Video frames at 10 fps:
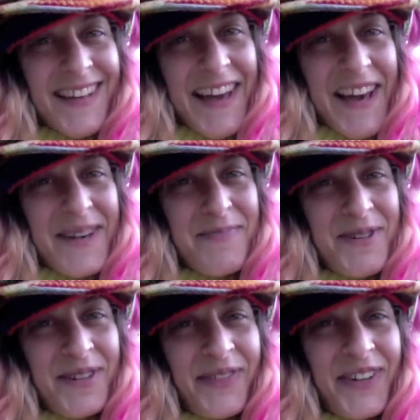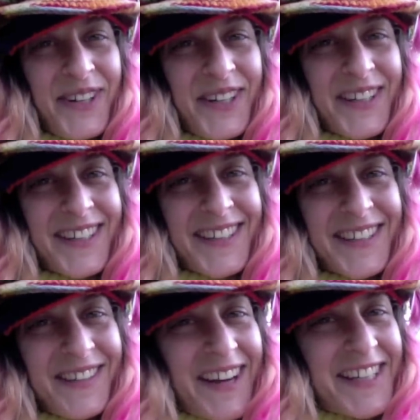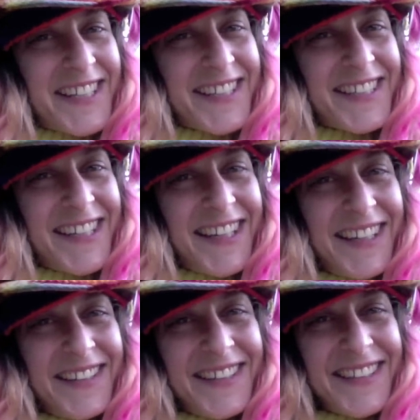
Hi, beautiful. Great to see you.